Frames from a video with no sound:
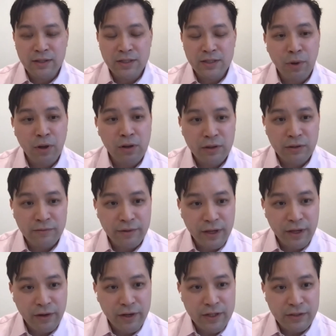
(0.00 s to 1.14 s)
small
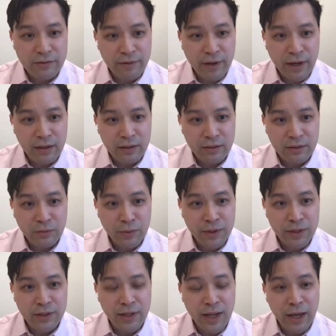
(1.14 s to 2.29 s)
configuration file
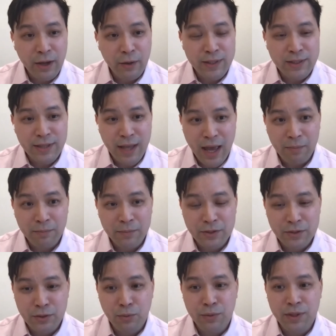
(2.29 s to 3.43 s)
within iOS app.
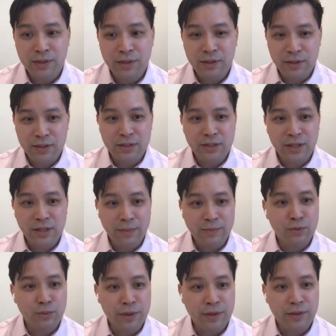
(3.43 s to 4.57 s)
So this is
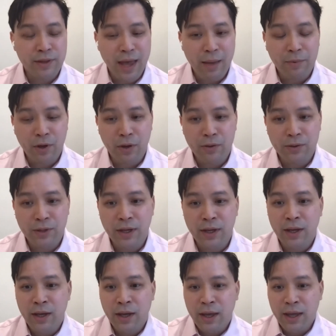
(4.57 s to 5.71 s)
captured within the app code.
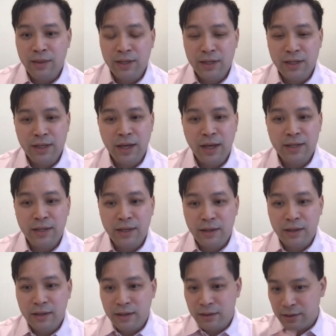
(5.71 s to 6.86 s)
And the key idea
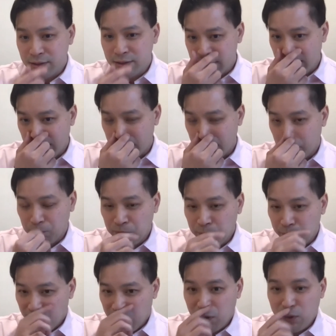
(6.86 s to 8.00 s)
here is that
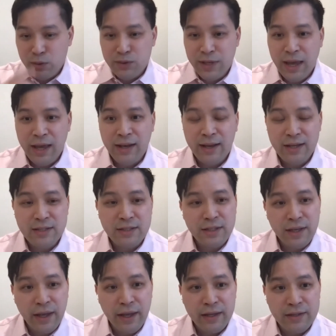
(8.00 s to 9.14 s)
those ATT
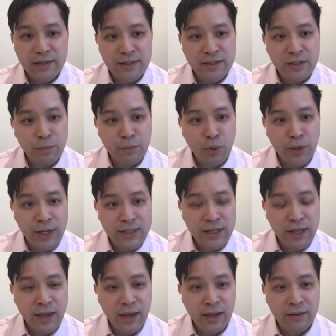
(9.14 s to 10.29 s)
SDKs that support
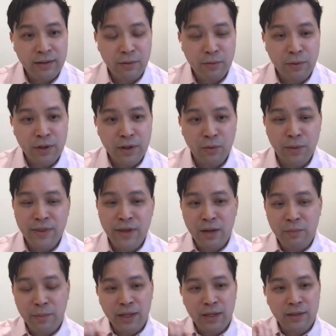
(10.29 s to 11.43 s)
SKAD network, when they're
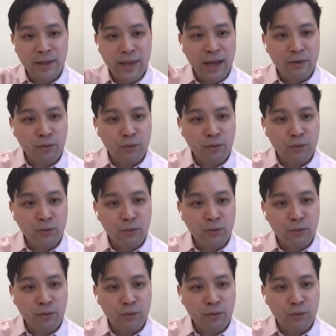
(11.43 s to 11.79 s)
making the